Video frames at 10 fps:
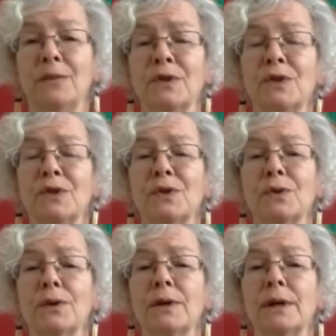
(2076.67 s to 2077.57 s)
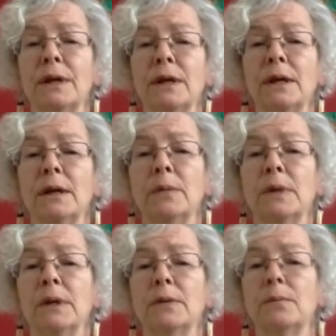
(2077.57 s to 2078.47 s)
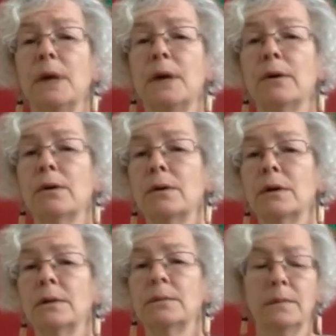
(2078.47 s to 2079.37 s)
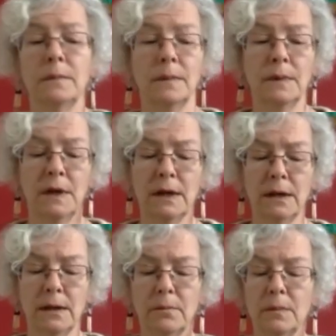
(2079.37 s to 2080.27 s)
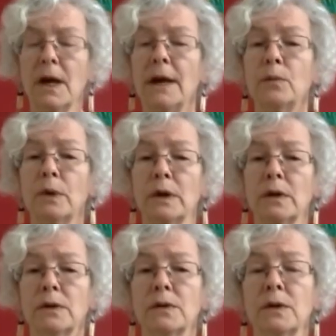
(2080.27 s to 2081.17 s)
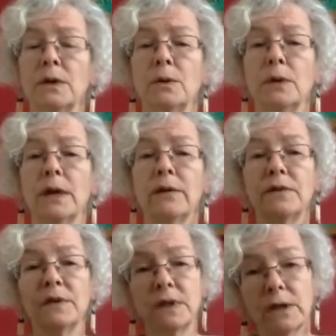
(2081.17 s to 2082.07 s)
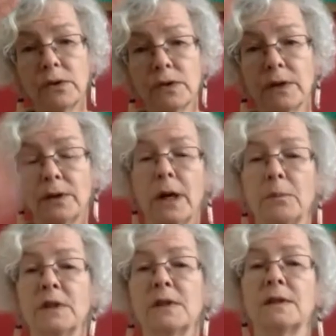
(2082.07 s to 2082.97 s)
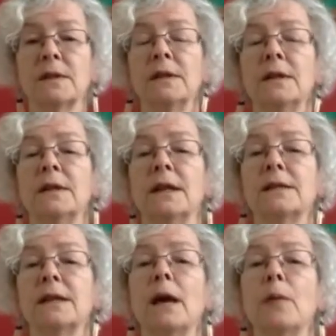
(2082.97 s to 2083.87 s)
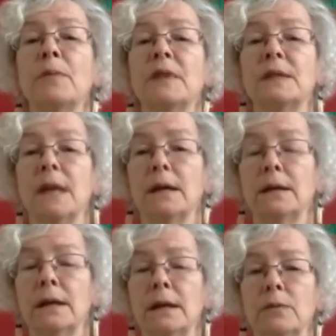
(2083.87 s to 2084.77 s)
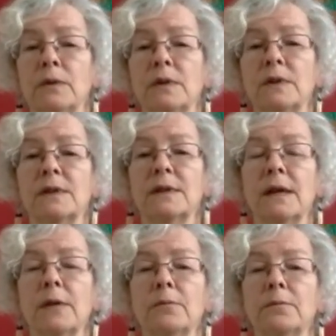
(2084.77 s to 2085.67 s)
It was a story about Power Corps line workers who have stickers on their helmets that say up the 10, and it was to help